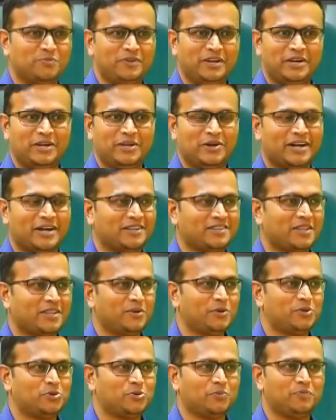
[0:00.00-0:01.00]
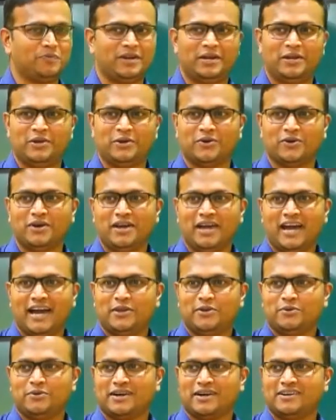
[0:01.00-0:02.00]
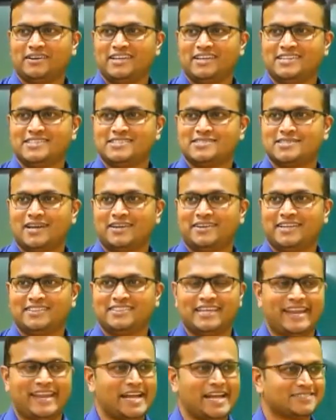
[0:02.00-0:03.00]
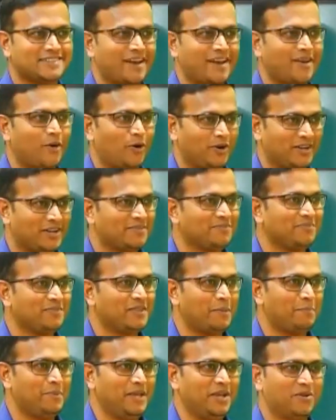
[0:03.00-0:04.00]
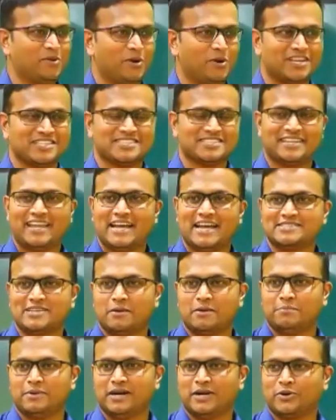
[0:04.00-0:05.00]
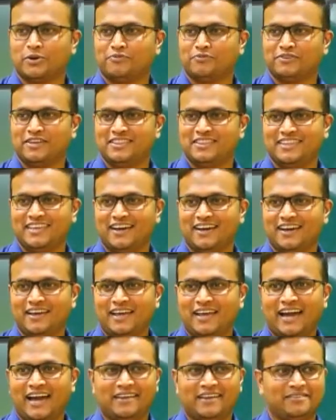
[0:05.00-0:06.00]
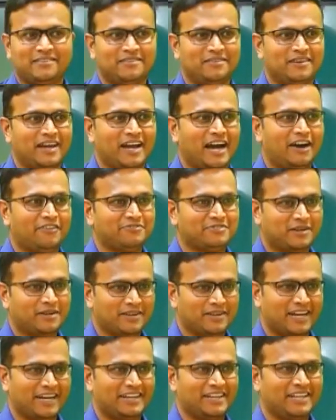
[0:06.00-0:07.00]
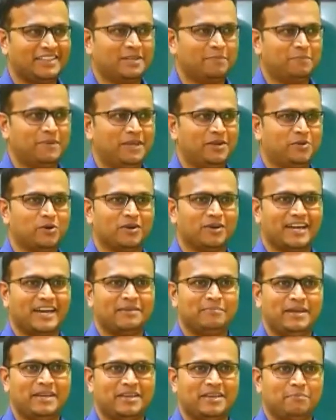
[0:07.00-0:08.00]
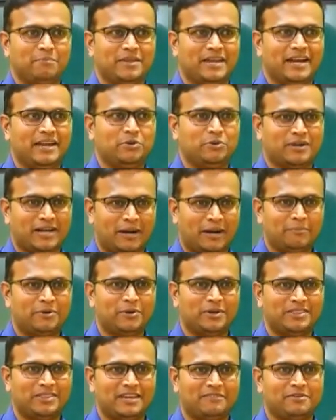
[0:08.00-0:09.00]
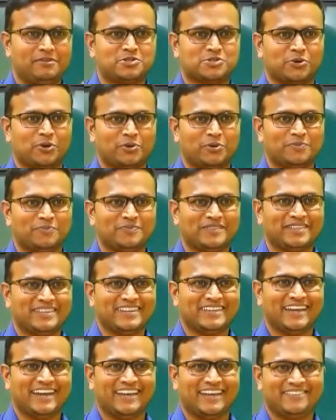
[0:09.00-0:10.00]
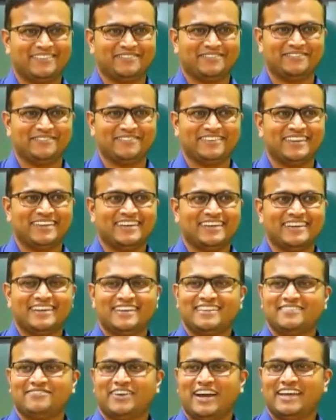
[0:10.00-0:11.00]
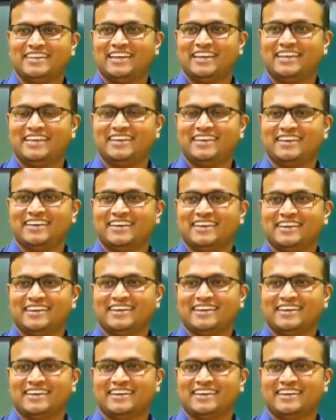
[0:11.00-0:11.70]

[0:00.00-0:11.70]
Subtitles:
video, under the YouTube video, and you are insulting the national honor. The peacock is the national bird of India. And after cutting the peacock and making biryani, you come to India, we'll show you. And finally,